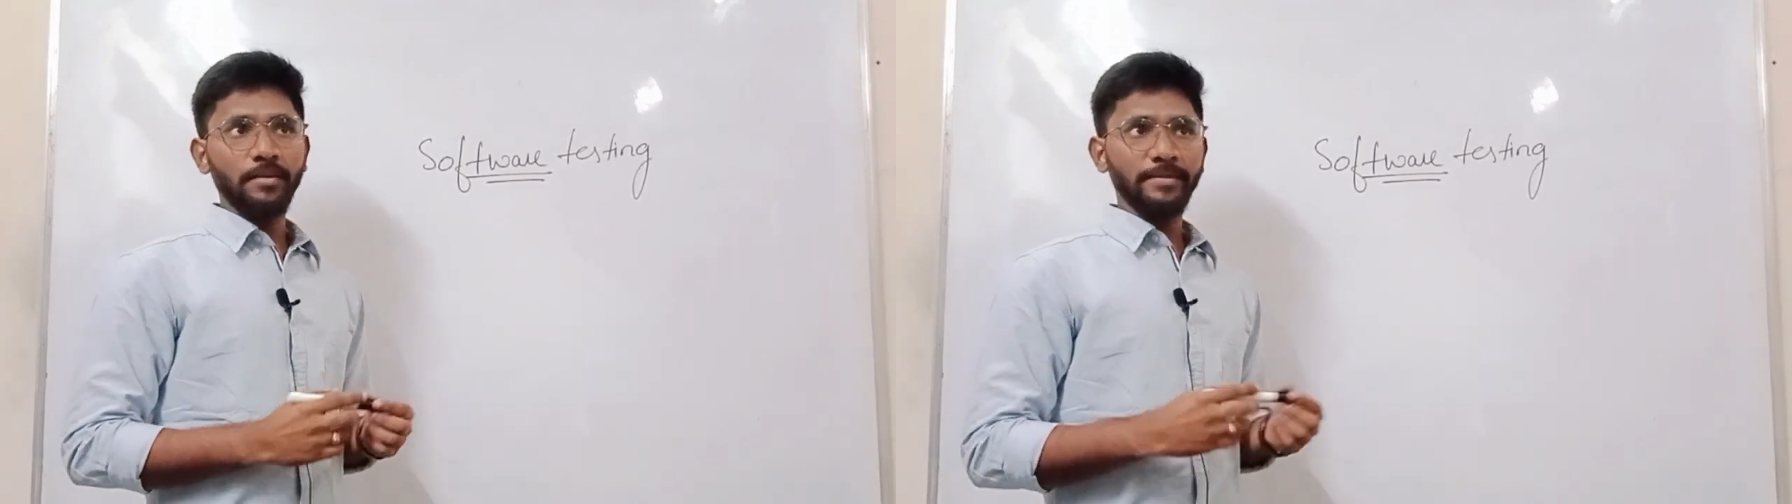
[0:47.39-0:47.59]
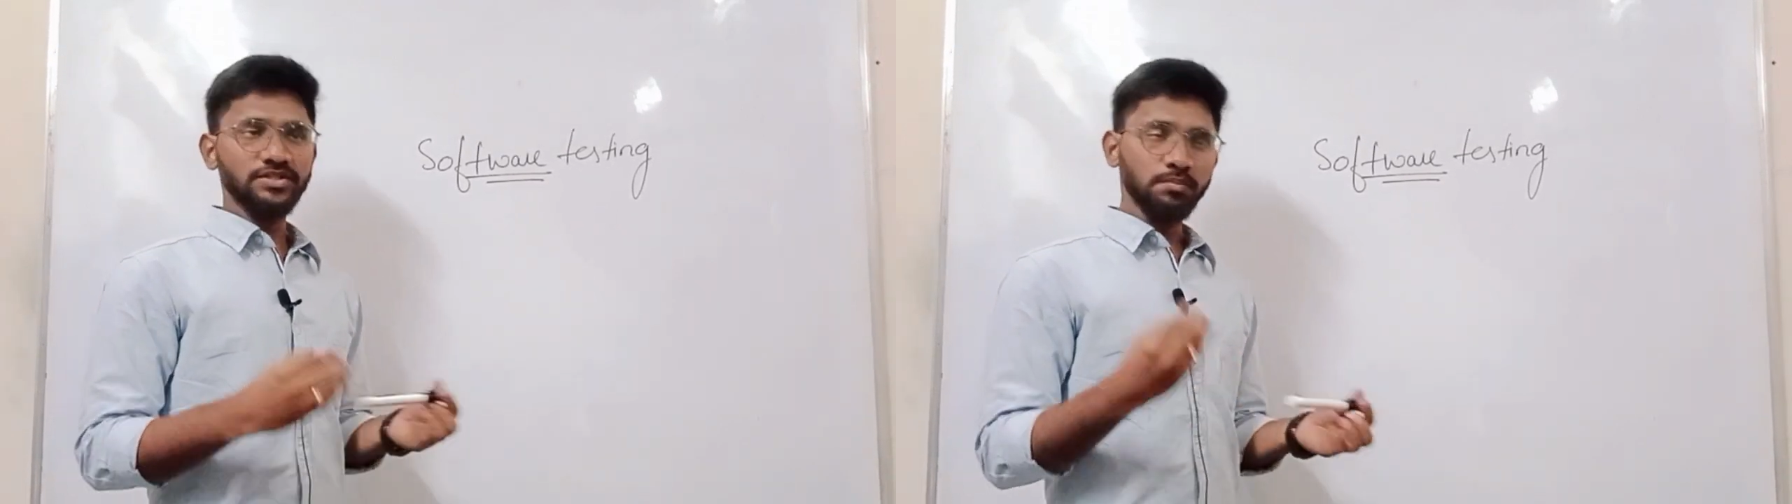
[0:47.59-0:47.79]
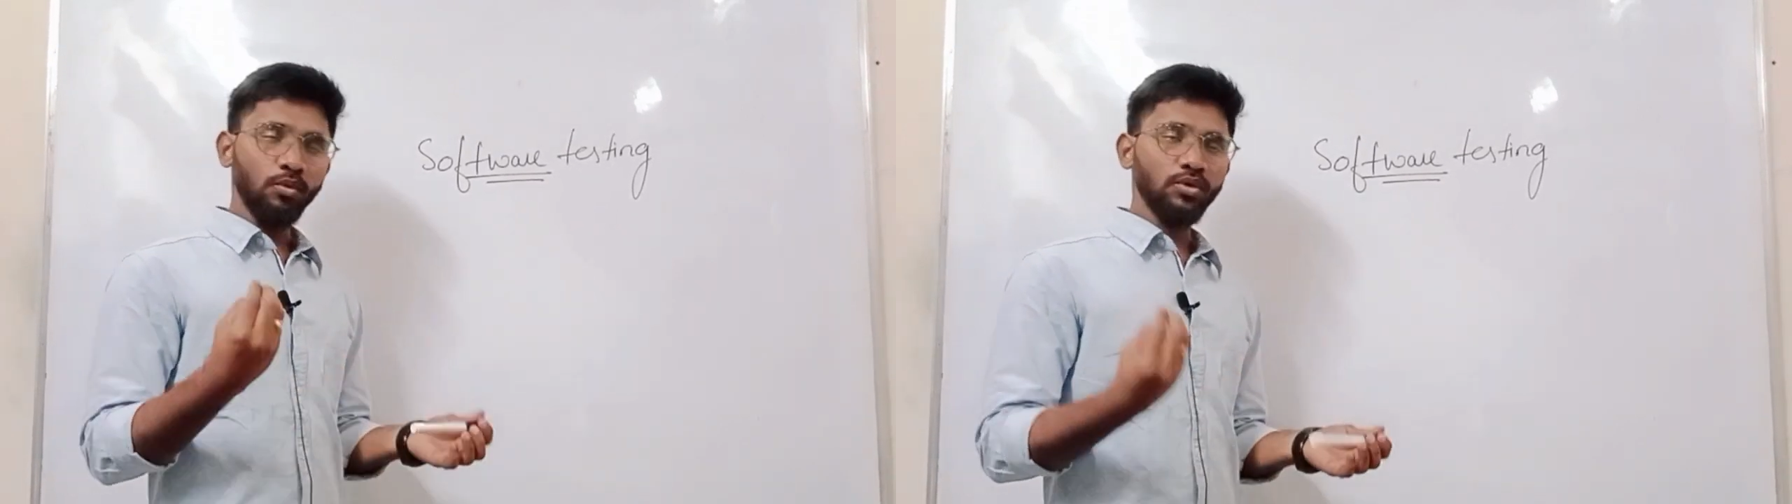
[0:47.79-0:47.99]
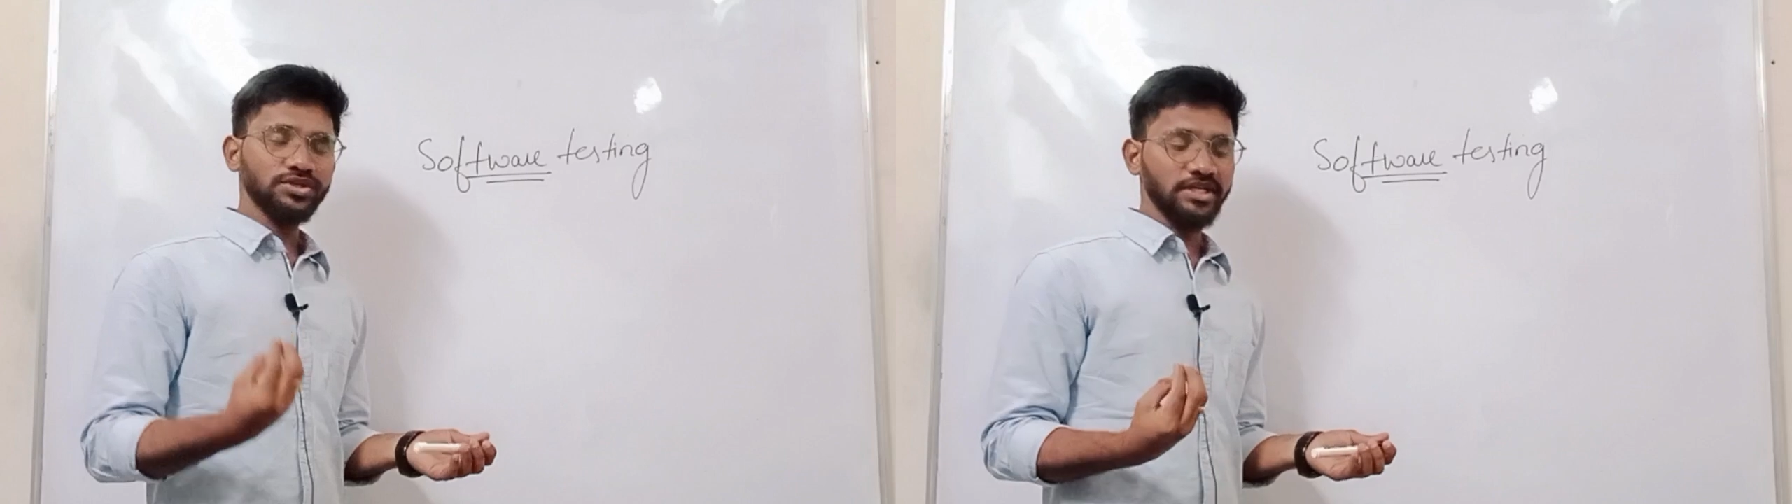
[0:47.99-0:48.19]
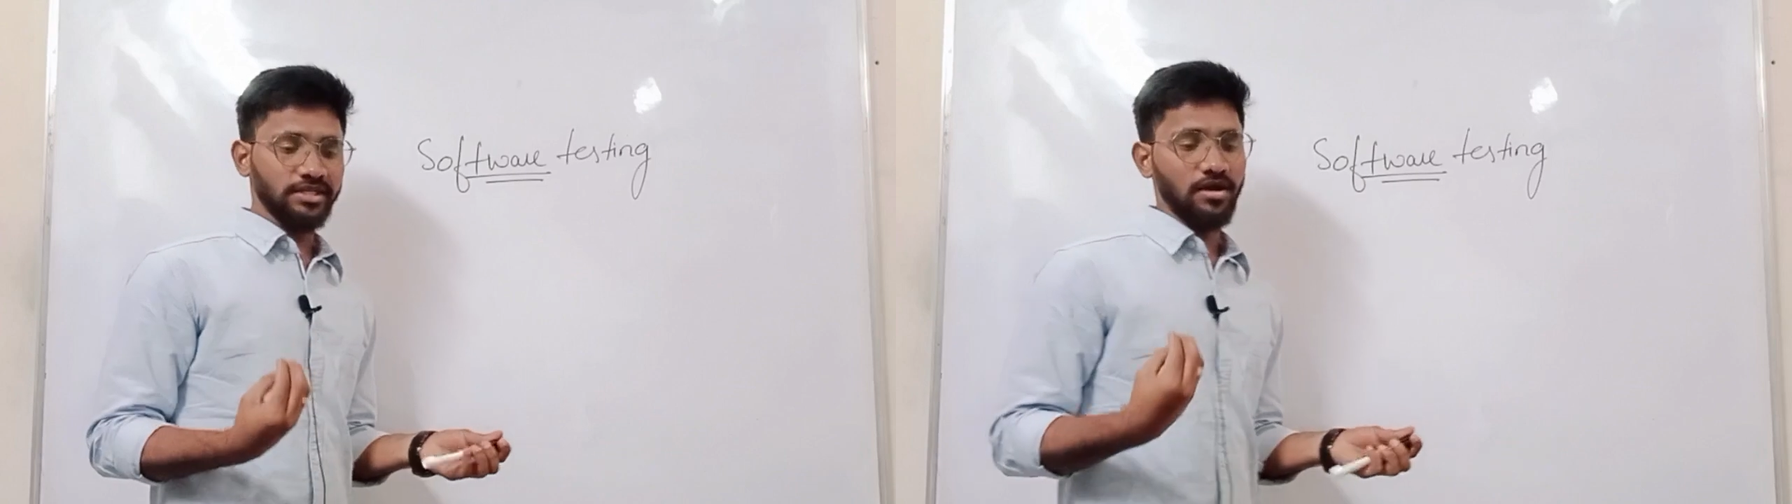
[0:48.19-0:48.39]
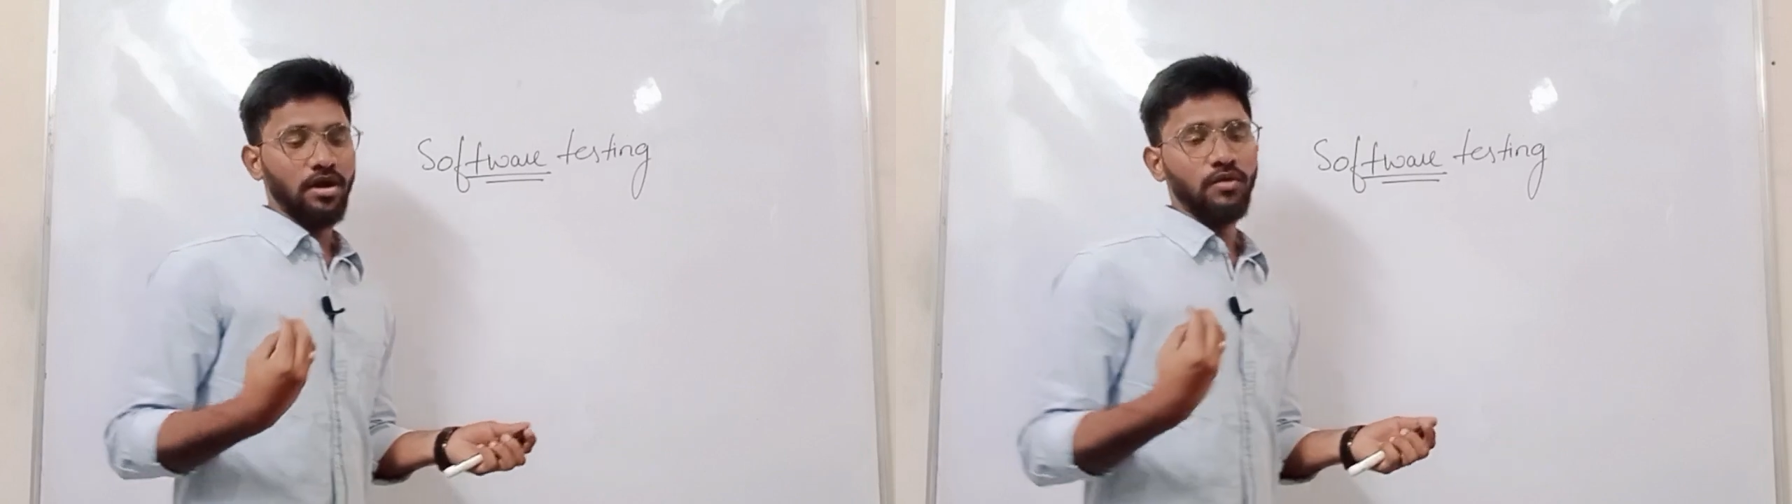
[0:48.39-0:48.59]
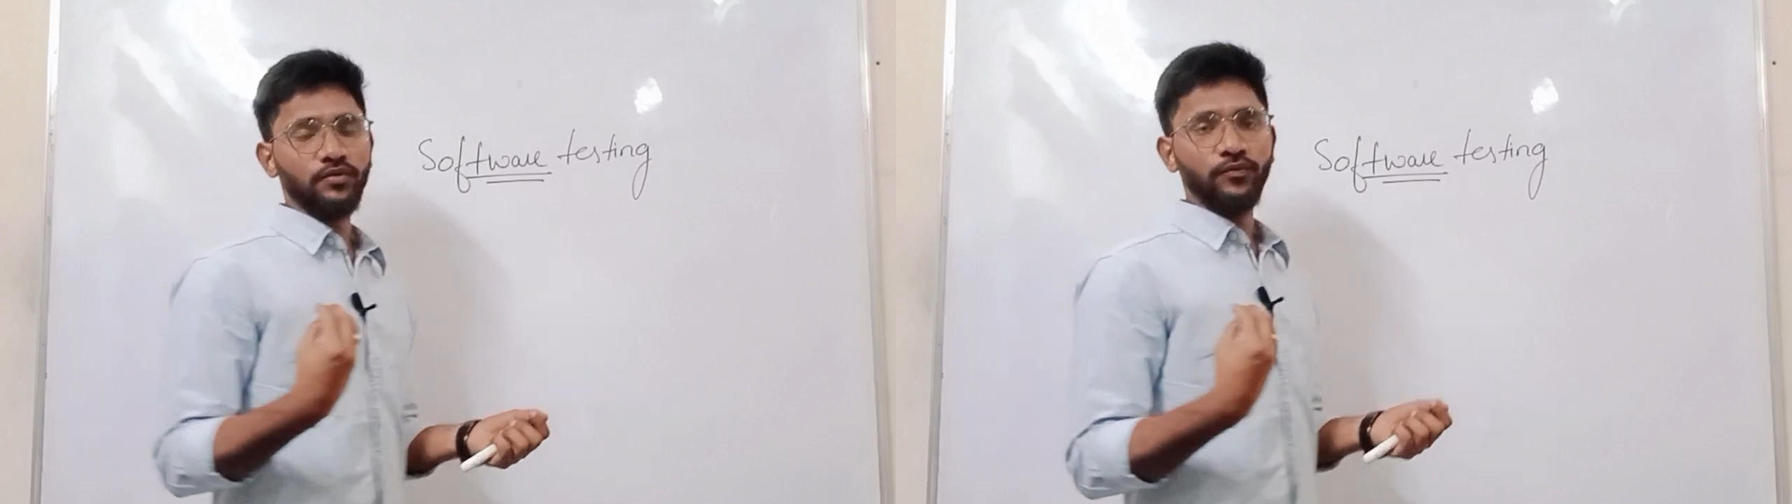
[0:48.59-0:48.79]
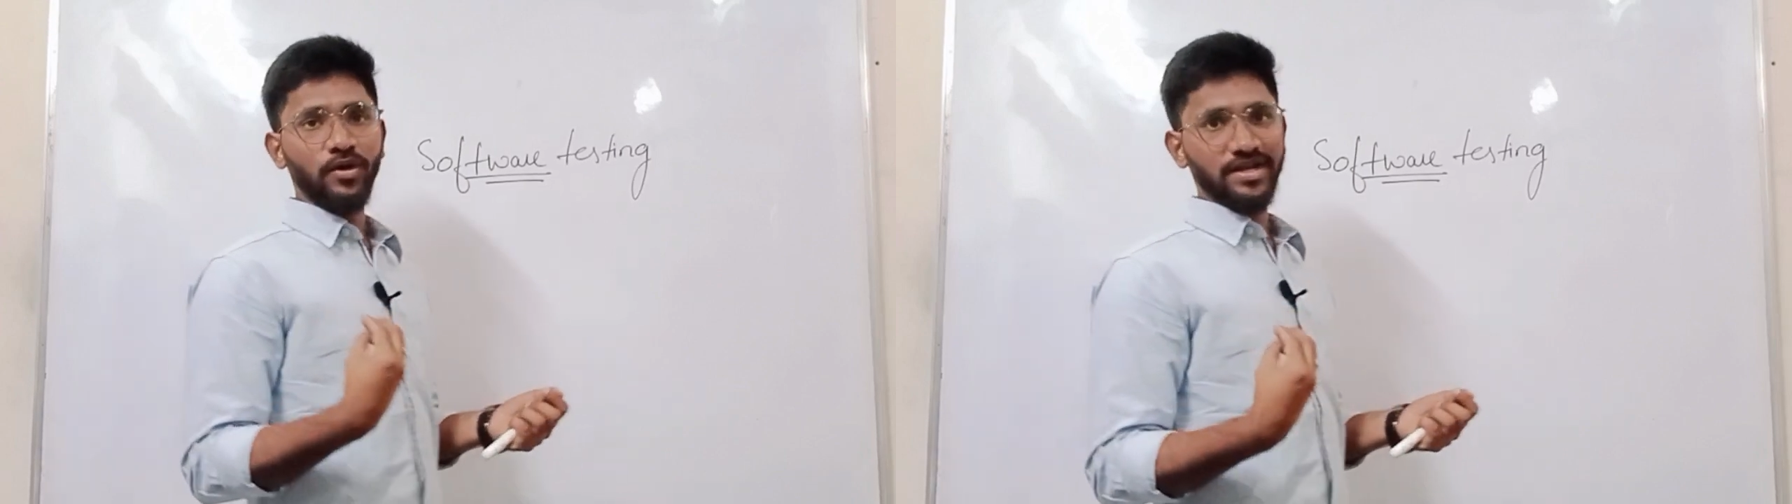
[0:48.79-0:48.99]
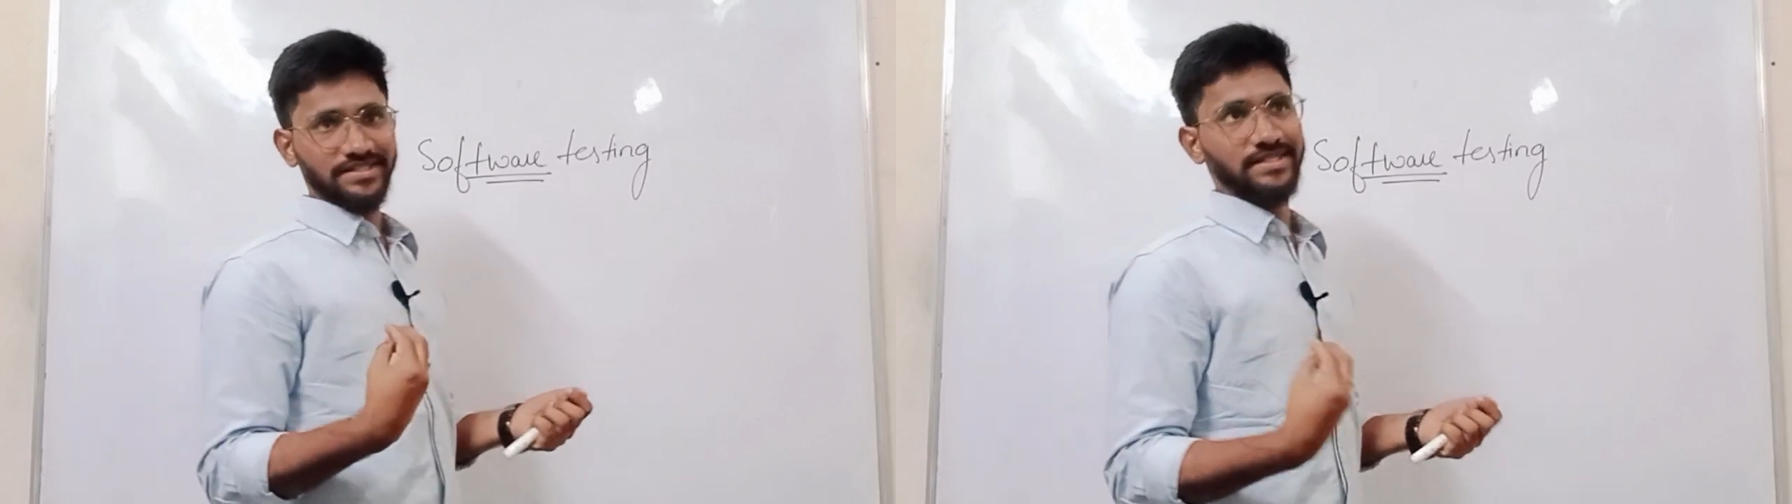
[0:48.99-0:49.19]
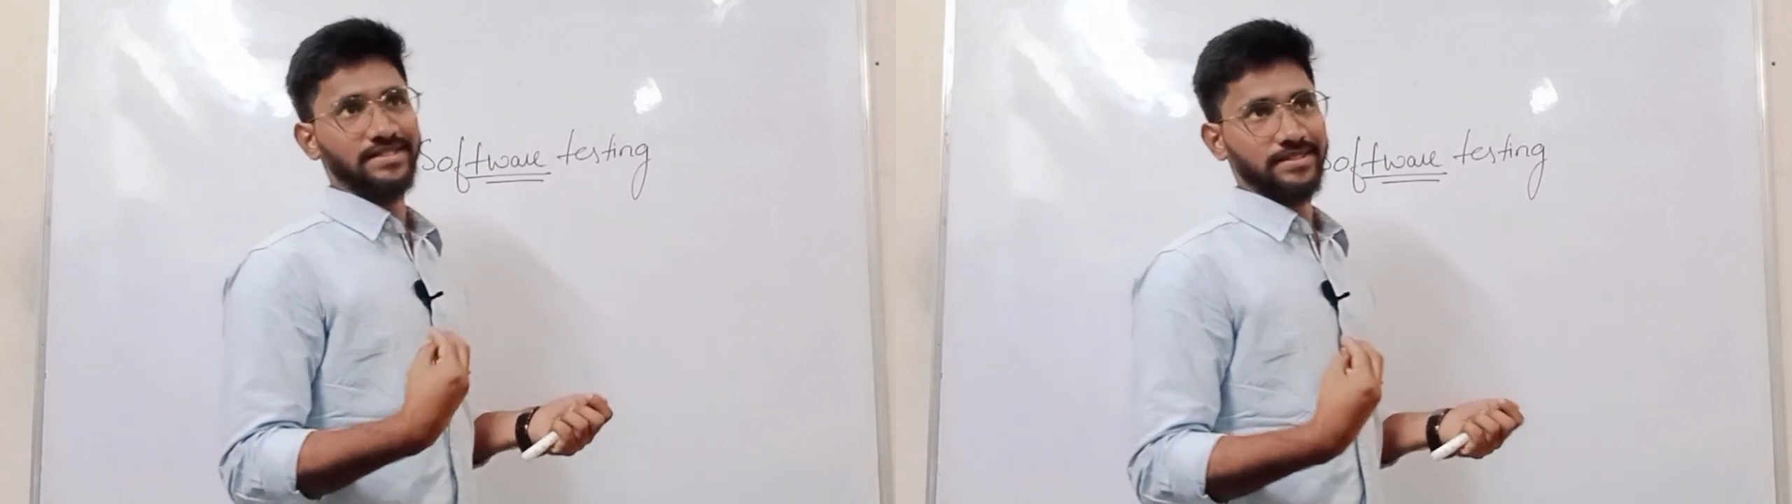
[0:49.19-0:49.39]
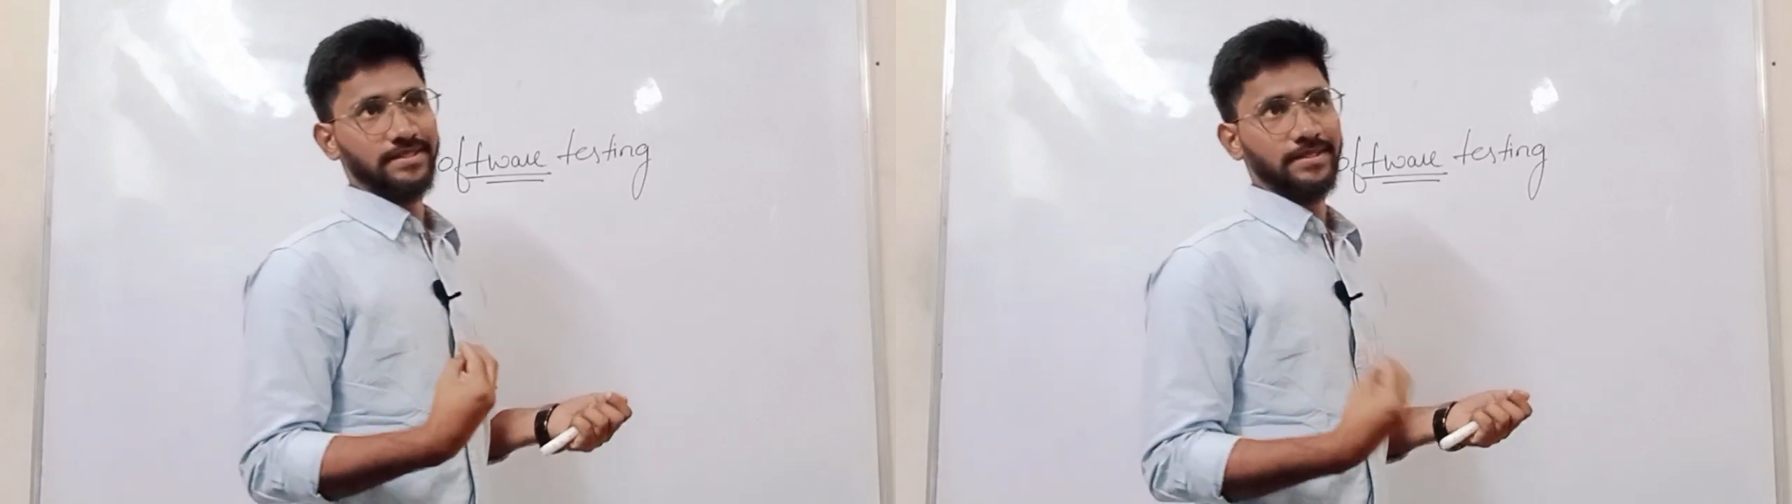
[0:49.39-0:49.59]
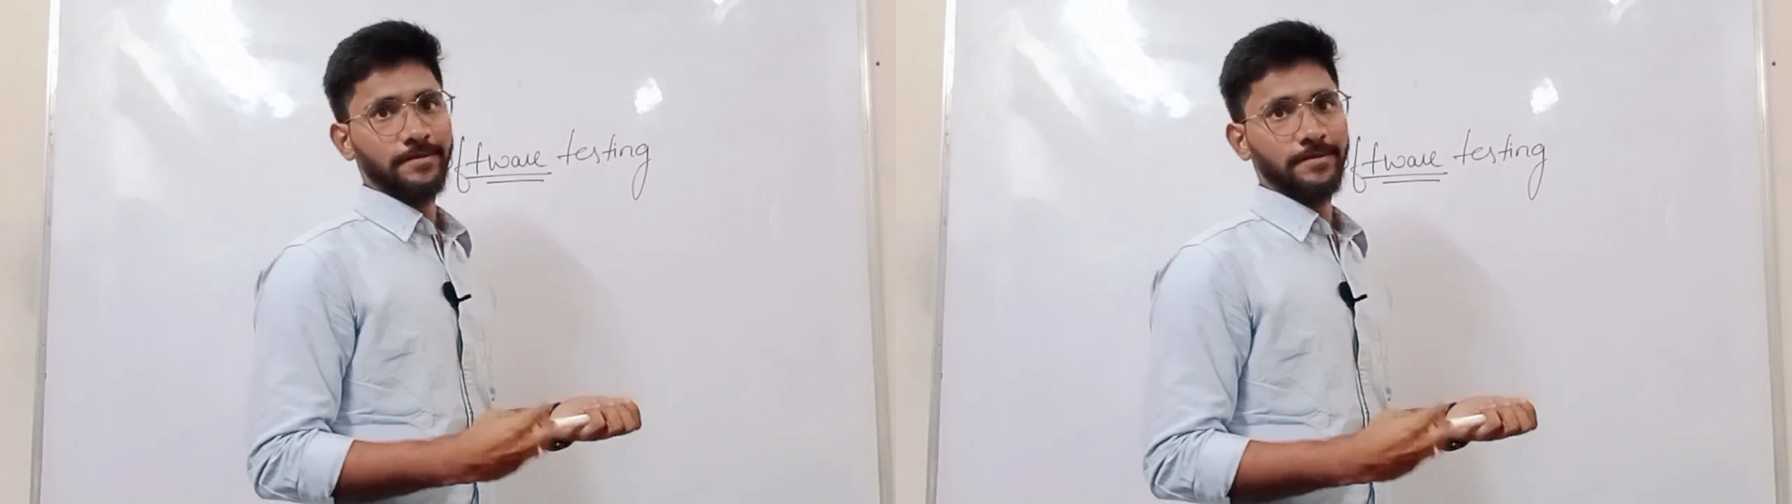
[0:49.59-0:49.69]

Means mostly our focus is